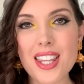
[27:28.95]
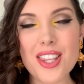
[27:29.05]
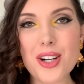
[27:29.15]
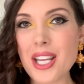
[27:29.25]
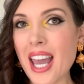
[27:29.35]

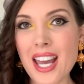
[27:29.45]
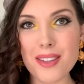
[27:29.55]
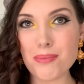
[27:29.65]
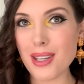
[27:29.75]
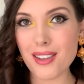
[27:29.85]
there
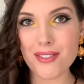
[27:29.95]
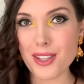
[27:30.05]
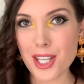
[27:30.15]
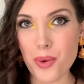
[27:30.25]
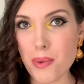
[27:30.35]
can't be a
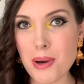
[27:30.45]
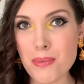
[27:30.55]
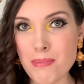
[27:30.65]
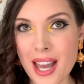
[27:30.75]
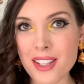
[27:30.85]
video
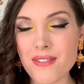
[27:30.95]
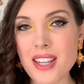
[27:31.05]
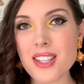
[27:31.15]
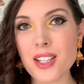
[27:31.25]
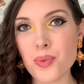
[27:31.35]
about
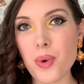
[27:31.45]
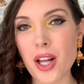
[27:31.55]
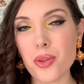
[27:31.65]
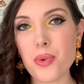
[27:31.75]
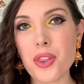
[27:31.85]
manifesting
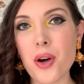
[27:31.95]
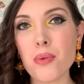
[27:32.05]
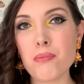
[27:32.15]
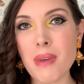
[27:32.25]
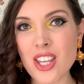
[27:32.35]
wealth
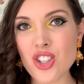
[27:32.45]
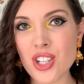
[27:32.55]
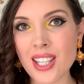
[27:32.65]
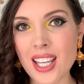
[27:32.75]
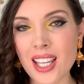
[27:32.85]
without
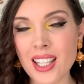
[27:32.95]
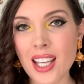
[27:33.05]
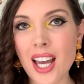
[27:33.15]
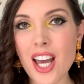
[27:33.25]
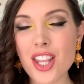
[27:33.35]

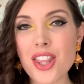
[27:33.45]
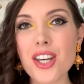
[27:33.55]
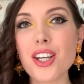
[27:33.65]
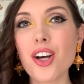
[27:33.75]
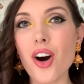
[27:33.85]
mentioning
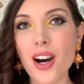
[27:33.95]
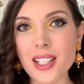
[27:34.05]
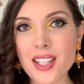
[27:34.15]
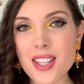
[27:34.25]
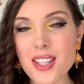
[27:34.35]
the
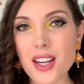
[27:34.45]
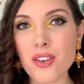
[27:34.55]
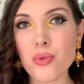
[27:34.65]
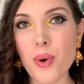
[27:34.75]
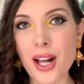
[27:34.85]
goddess
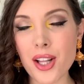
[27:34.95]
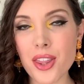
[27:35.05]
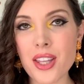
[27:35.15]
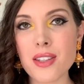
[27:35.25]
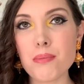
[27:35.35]
of
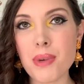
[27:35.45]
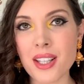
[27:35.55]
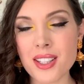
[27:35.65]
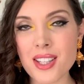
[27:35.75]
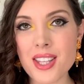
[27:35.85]
wealth and
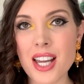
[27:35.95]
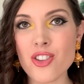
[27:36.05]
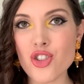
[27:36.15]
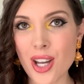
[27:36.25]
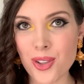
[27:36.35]
abundance
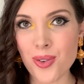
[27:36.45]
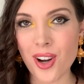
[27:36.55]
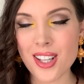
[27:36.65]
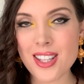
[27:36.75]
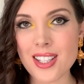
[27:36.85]
and
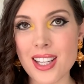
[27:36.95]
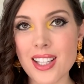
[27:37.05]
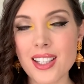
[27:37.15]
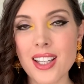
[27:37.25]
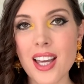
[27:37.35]

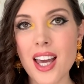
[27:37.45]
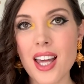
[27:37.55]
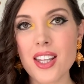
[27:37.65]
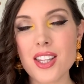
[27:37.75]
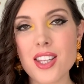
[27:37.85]
generosity.
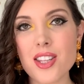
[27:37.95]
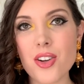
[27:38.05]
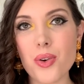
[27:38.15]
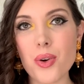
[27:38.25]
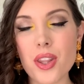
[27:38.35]

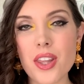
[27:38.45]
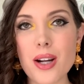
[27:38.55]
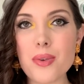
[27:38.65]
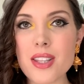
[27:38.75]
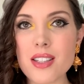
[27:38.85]
So
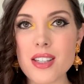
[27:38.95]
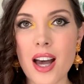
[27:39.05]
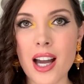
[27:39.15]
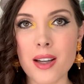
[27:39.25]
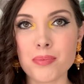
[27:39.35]
there was a
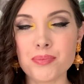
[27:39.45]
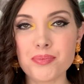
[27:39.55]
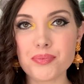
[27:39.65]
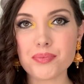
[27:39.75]
time,